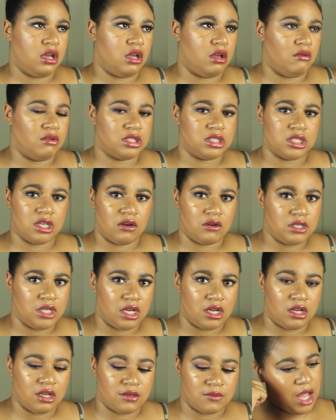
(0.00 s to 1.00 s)
It was so
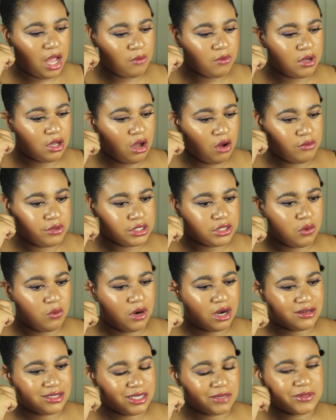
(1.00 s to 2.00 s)
dumb. I would go into
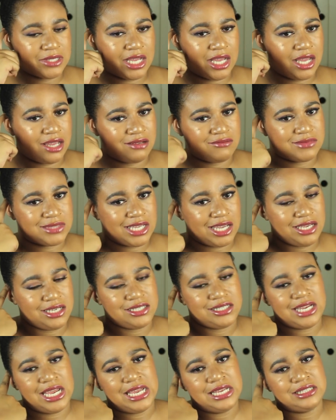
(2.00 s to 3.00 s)
work sometimes like
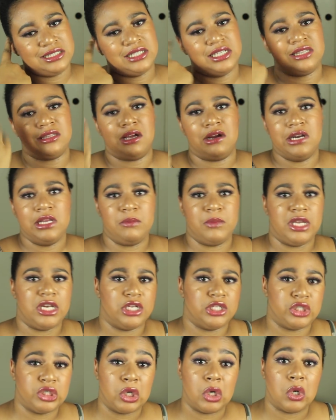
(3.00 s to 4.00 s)
10 to 30
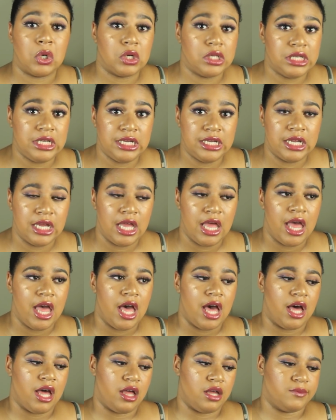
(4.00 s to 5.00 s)
minutes early.
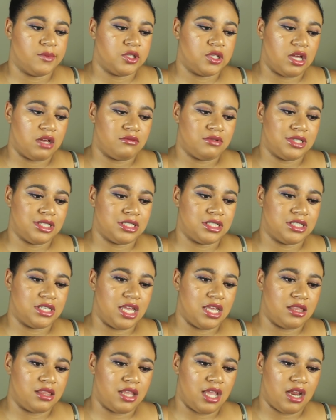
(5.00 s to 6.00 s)
So I was just
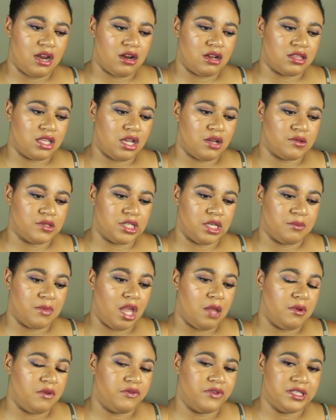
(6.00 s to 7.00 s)
sitting there. I think I was like
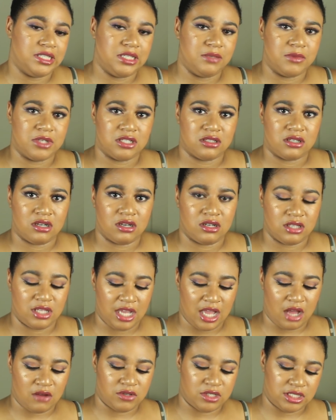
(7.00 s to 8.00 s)
maybe 15 minutes
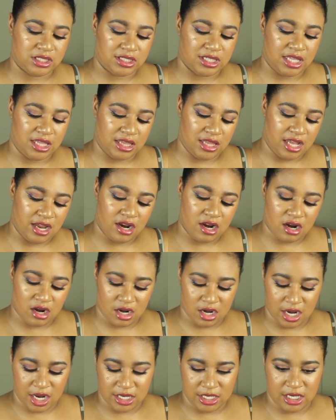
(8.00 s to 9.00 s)
early. I was just sitting there,
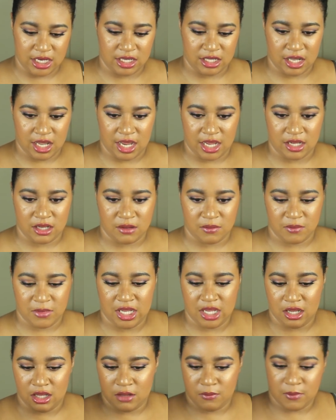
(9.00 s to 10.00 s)
and I did, like,
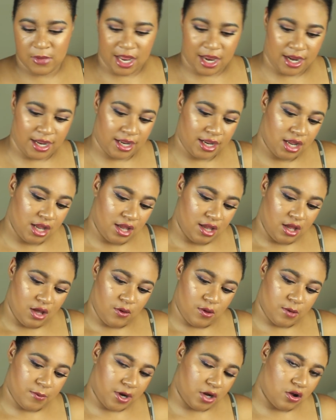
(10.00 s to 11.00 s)
me and my
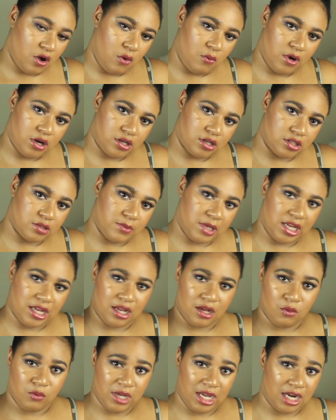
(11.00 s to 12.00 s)
one of my coworkers, me
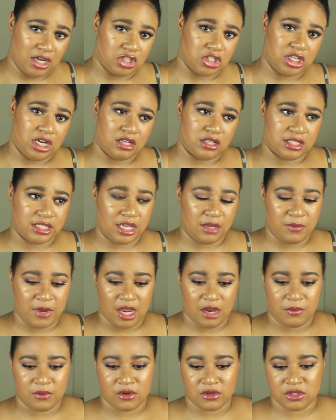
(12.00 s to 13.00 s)
and him, we kind of shared the same
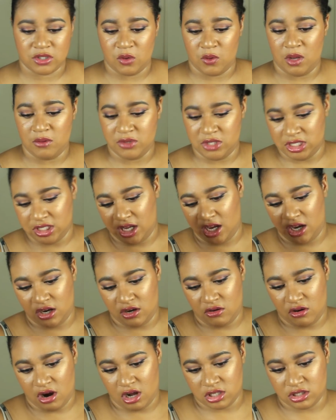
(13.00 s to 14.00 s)
paper. So we would just like
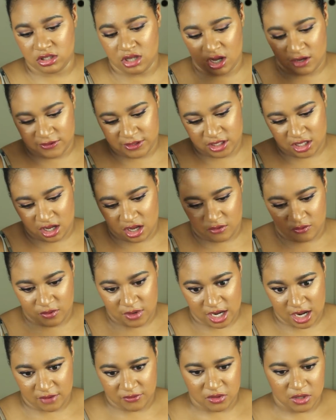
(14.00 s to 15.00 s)
cross off stuff,
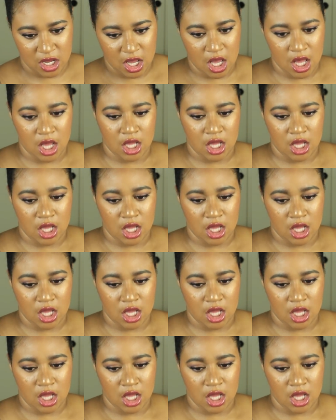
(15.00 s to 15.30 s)
whatever.